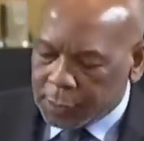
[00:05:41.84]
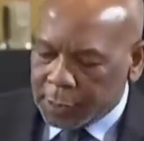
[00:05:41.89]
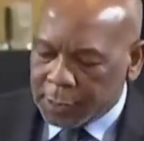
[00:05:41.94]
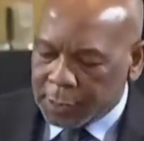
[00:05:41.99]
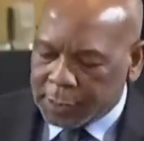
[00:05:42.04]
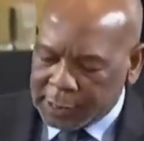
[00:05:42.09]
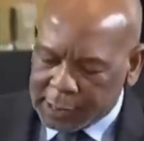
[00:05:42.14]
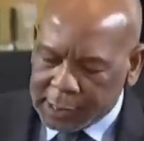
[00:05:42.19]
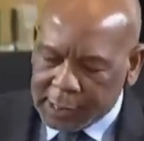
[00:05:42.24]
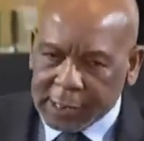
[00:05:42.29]

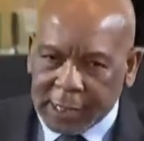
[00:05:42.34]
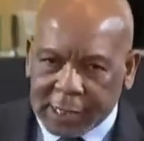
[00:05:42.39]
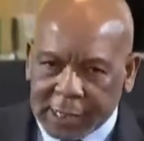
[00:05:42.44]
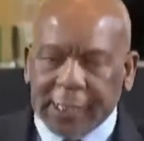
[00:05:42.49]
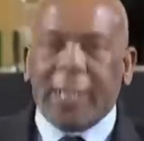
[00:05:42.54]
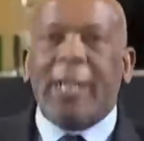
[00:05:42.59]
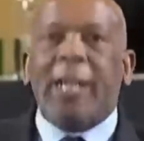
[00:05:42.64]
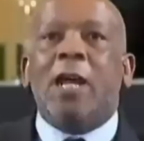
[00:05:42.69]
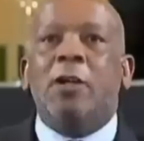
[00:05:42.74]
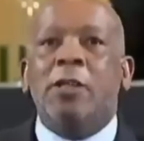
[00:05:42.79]
this is a
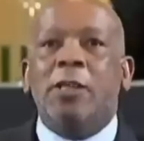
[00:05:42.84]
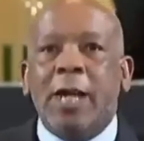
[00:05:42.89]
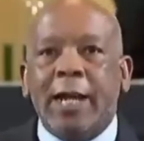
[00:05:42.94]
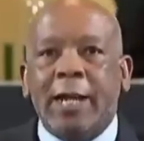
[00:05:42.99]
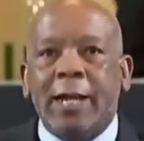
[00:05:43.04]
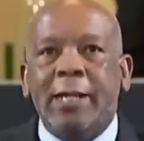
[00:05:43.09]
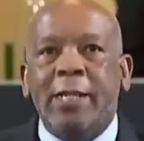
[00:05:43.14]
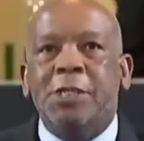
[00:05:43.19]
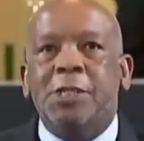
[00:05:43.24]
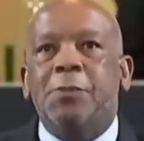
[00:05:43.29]
sellout
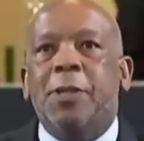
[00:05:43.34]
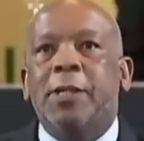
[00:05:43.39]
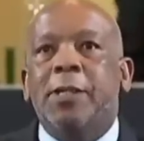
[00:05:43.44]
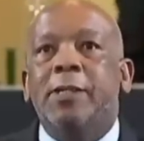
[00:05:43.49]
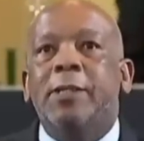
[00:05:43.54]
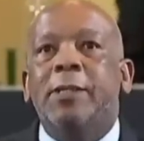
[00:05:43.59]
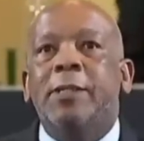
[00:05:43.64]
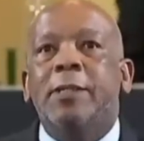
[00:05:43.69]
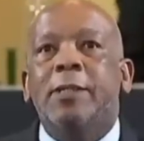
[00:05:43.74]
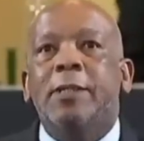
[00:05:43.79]
arrangement.
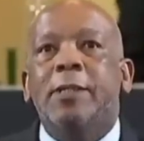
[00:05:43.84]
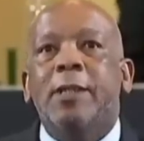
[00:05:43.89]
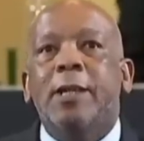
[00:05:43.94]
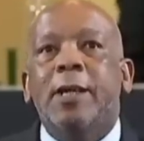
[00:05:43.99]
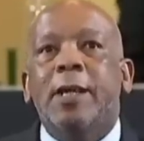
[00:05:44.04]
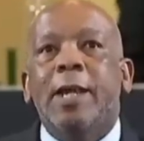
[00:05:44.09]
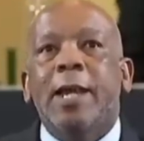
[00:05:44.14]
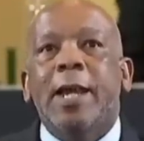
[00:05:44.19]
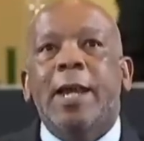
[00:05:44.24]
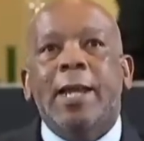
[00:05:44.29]

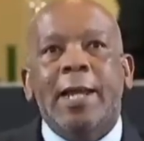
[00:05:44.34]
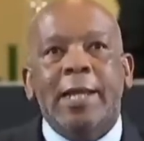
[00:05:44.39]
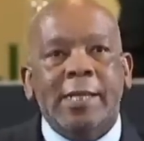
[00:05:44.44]
And